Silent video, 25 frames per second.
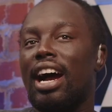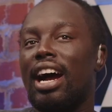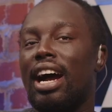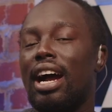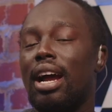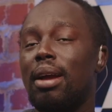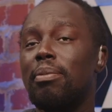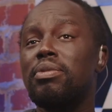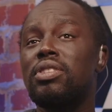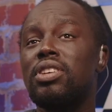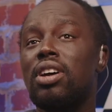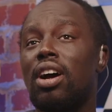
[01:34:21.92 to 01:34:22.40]

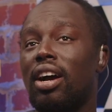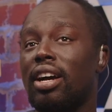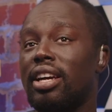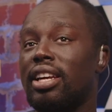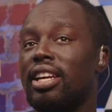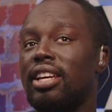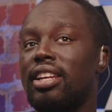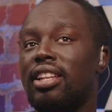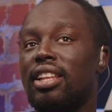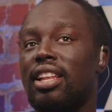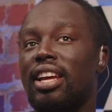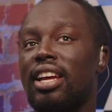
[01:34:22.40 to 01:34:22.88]
I'm
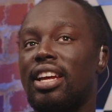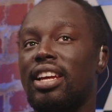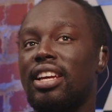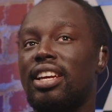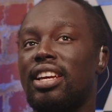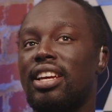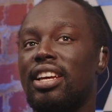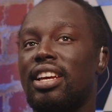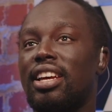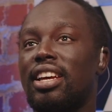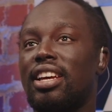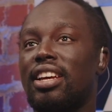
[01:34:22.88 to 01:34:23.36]
talking
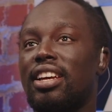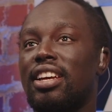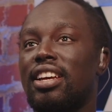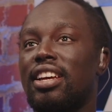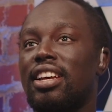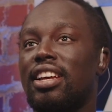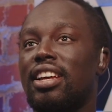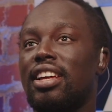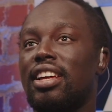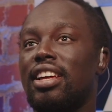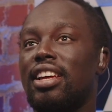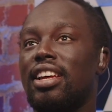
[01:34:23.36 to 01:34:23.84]
like,
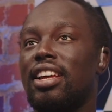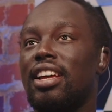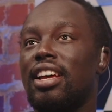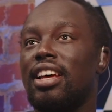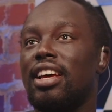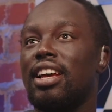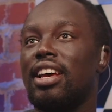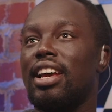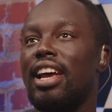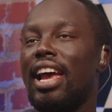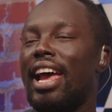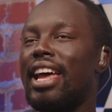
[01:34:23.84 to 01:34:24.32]

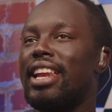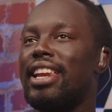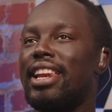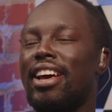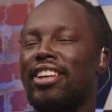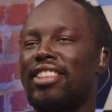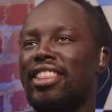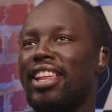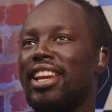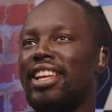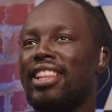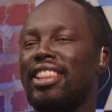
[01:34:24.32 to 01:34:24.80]
and
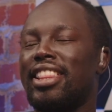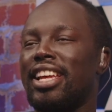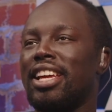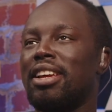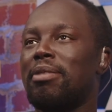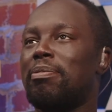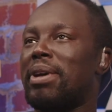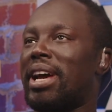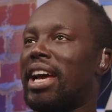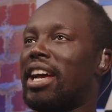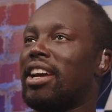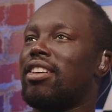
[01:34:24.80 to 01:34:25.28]
now that I
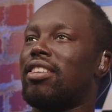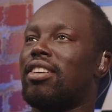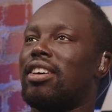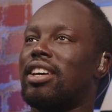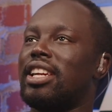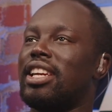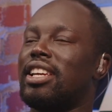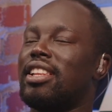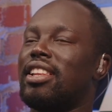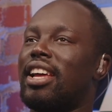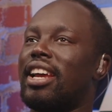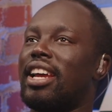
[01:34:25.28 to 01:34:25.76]
think back
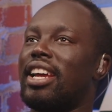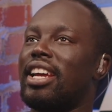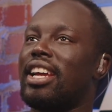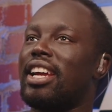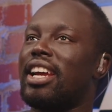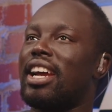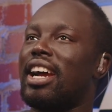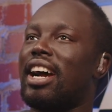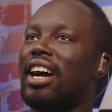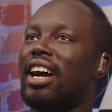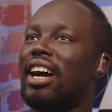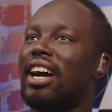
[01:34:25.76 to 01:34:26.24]
on it,
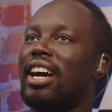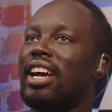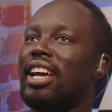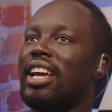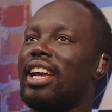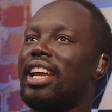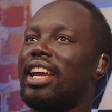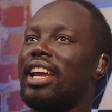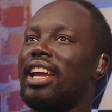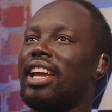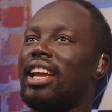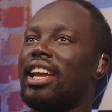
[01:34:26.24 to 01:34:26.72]
like
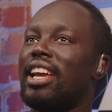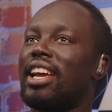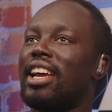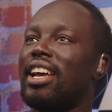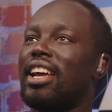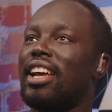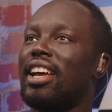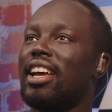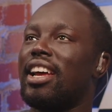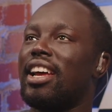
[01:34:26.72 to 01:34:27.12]
I